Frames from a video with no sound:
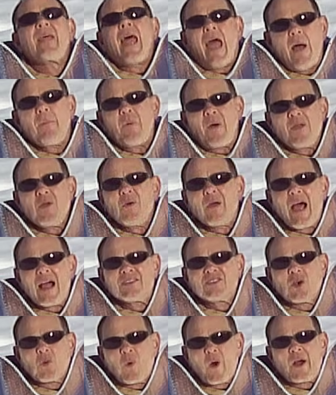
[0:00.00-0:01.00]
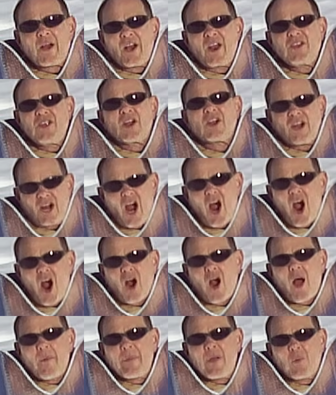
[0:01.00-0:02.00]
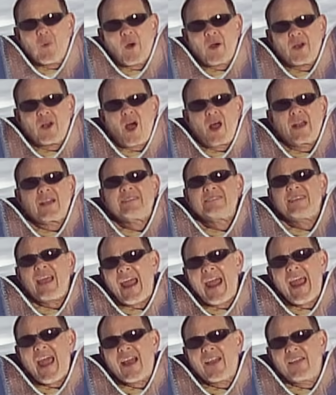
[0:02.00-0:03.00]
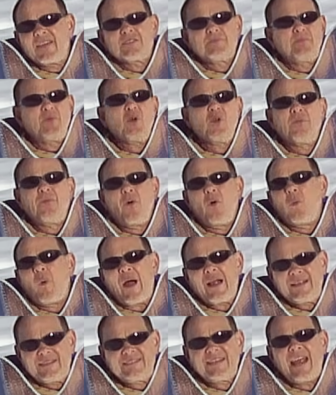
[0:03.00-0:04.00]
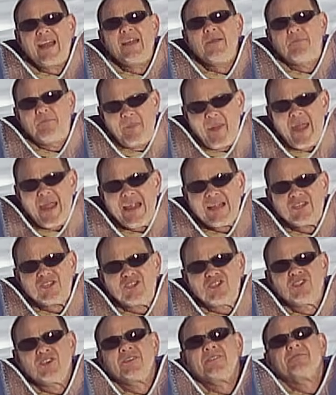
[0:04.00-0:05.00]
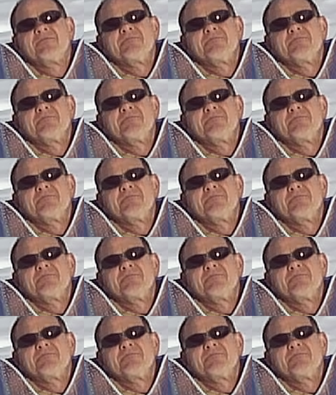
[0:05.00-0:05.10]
And while you guys are working on your car, I'll be working on a tan in this beautiful white sandy beach.